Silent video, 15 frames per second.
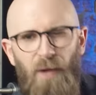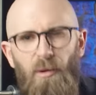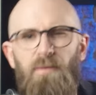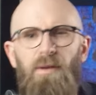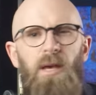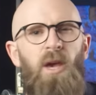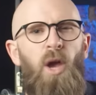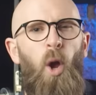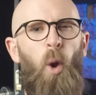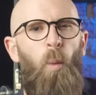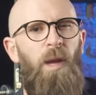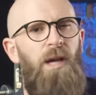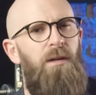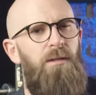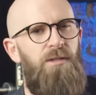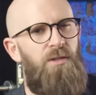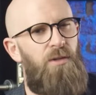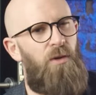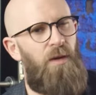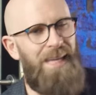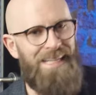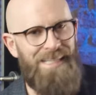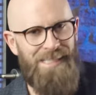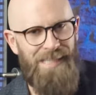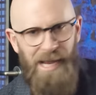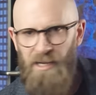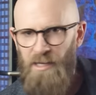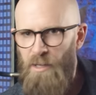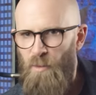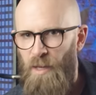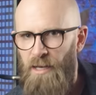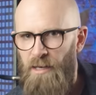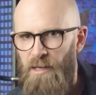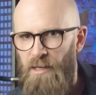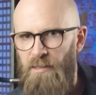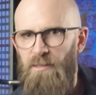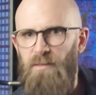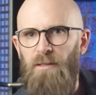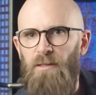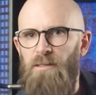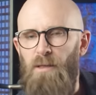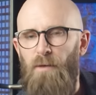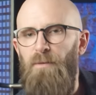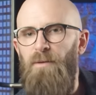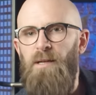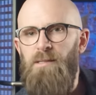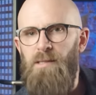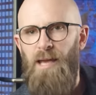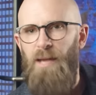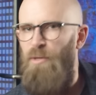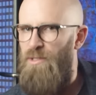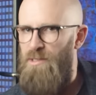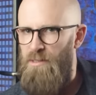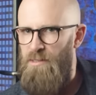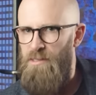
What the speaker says: However, we aren't sure exactly when Neanderthals first came onto the